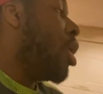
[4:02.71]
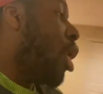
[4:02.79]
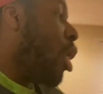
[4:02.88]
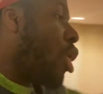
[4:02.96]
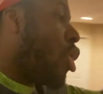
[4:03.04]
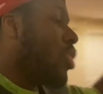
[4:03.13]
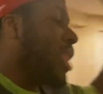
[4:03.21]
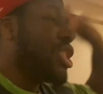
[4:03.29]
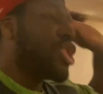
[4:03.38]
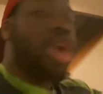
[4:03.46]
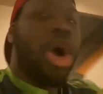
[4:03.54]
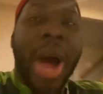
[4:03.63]
oh, let's
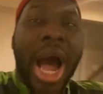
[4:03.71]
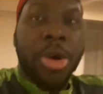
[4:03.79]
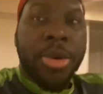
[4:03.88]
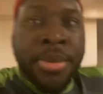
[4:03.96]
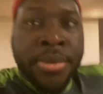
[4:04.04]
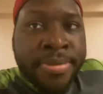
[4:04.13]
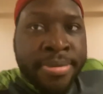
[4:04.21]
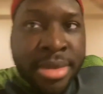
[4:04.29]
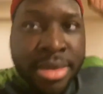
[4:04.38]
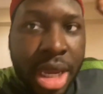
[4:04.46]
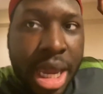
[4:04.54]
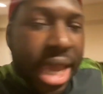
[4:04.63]
go out
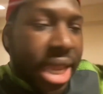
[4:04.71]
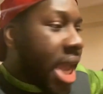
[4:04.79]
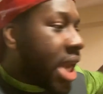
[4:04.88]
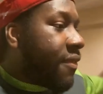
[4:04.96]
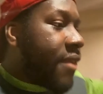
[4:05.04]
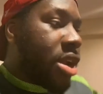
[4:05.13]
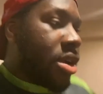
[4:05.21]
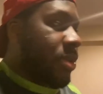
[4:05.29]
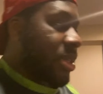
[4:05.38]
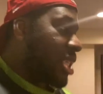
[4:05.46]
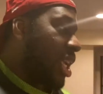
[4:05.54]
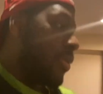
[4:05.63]
and get a better receiver.